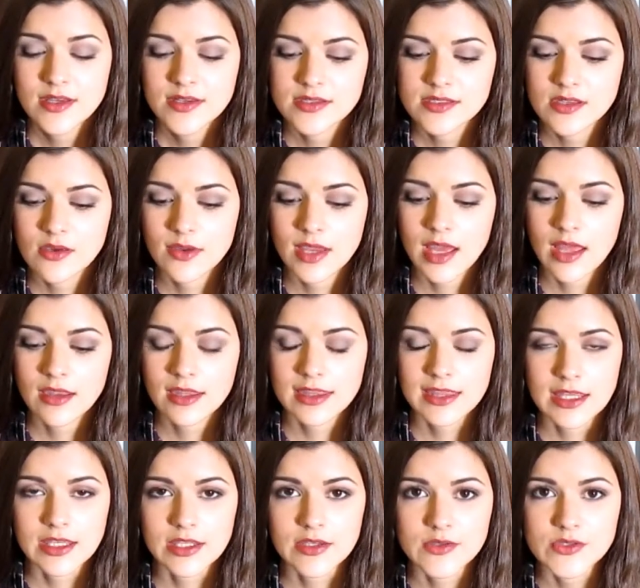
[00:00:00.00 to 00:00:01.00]
So again,
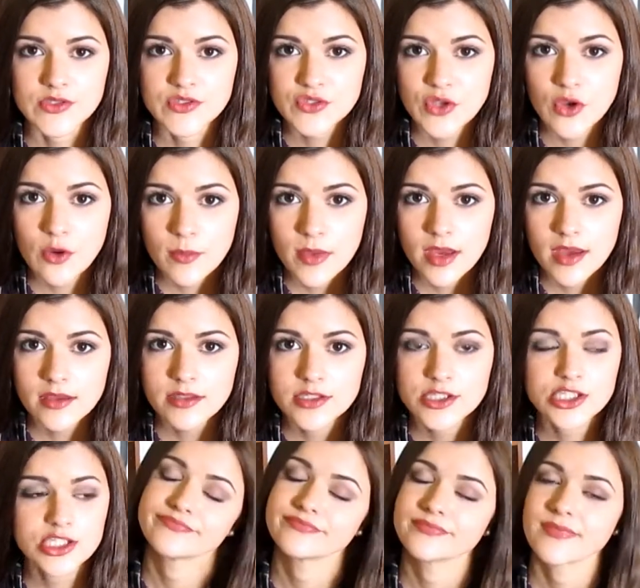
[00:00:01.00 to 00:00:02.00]
thank you so
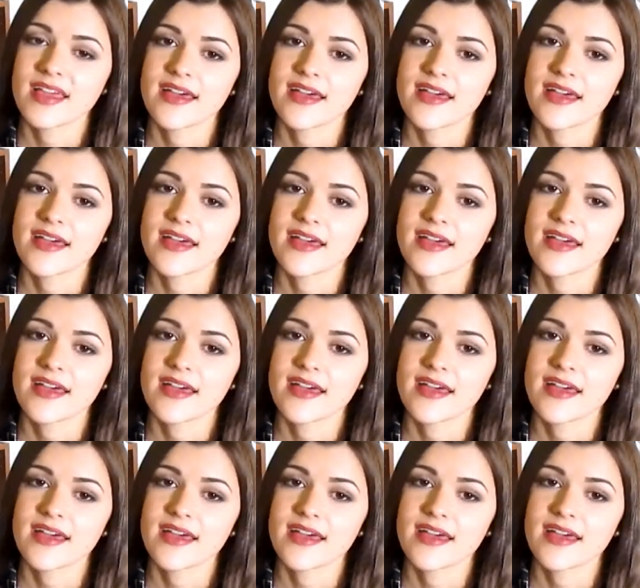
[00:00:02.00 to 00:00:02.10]
much.